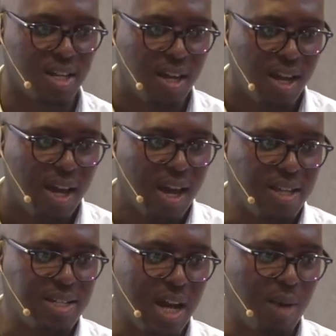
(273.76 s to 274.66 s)
uh, at
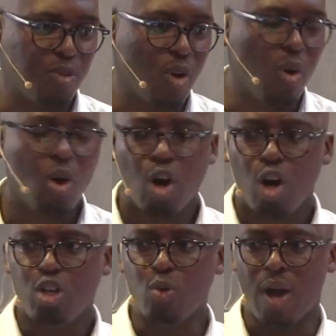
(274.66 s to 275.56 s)
the time. So
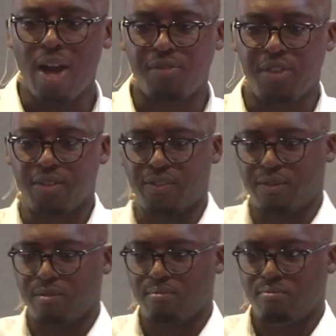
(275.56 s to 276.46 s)
you have
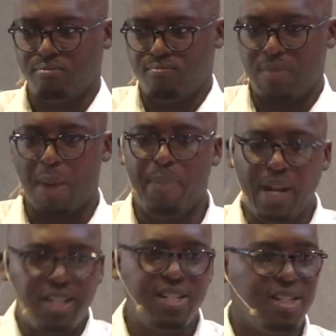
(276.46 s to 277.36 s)
this
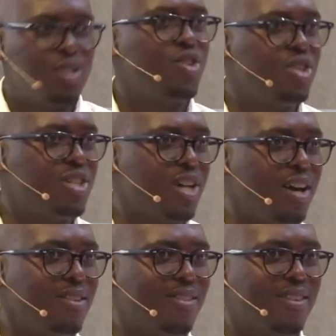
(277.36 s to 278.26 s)
ability to
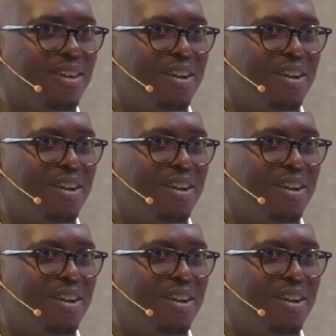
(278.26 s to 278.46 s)
digitize,